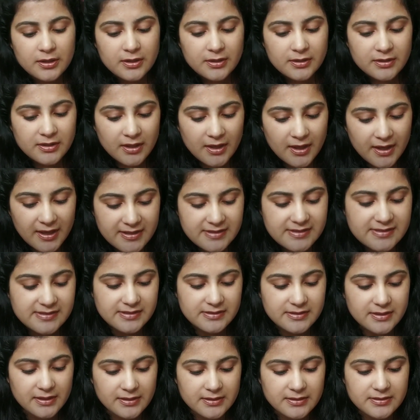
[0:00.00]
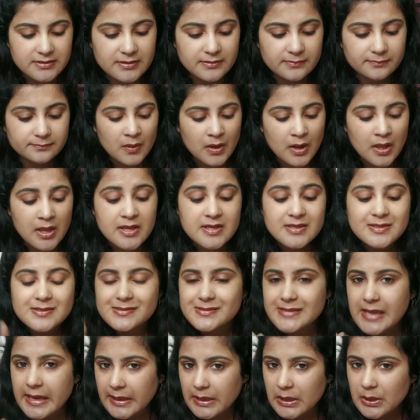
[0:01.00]
the incident.
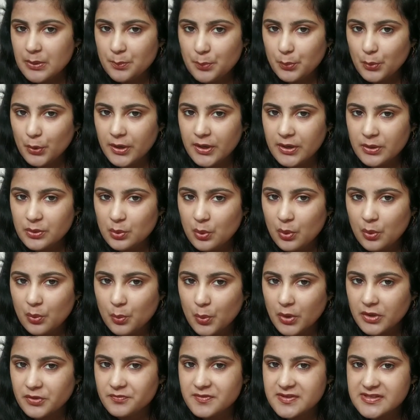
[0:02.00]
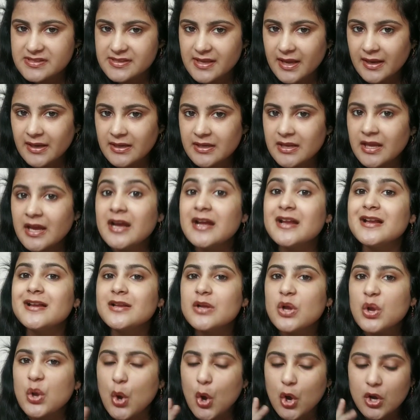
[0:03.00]
Second point, what we said?
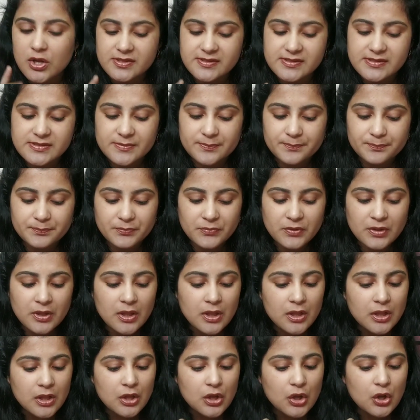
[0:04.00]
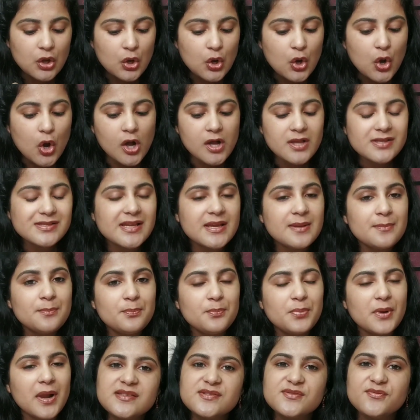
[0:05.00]
Cause. Cause
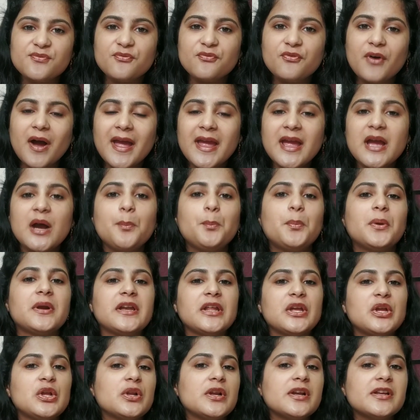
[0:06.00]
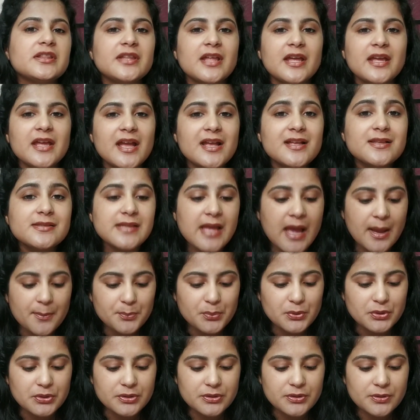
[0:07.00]
implies why a particular thing has
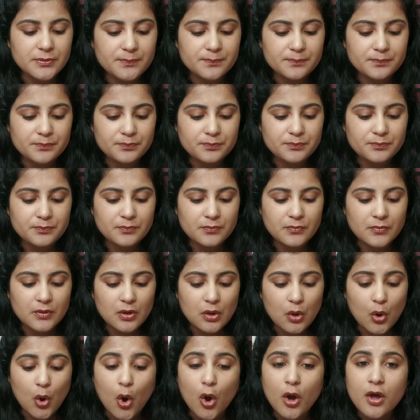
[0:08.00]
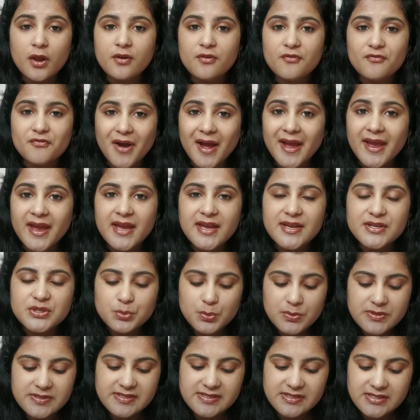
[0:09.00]
happened or why it
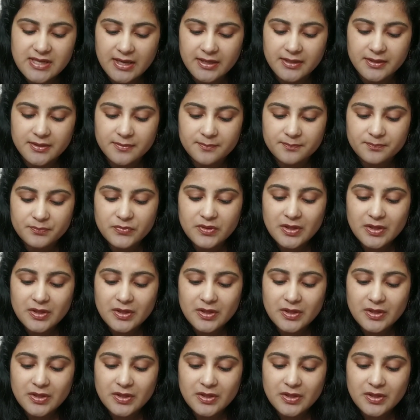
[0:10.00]
was done.